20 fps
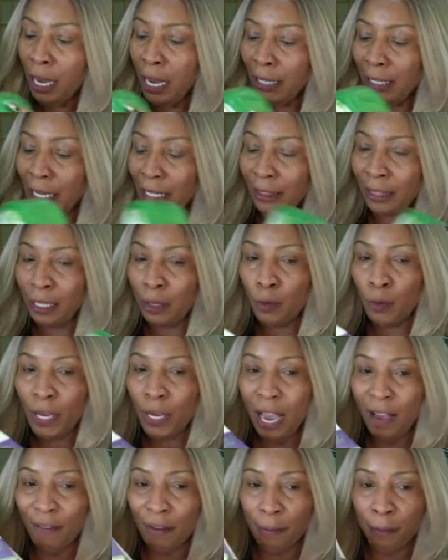And I think
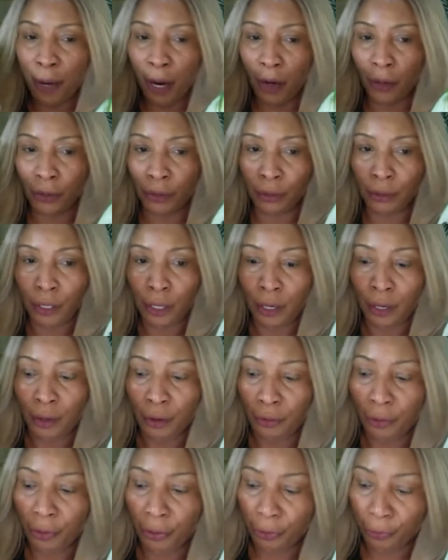we have about
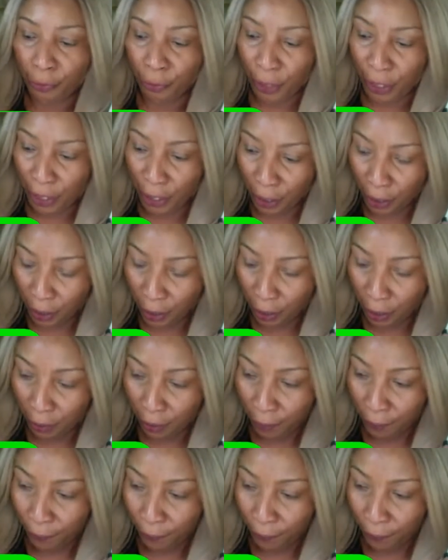three,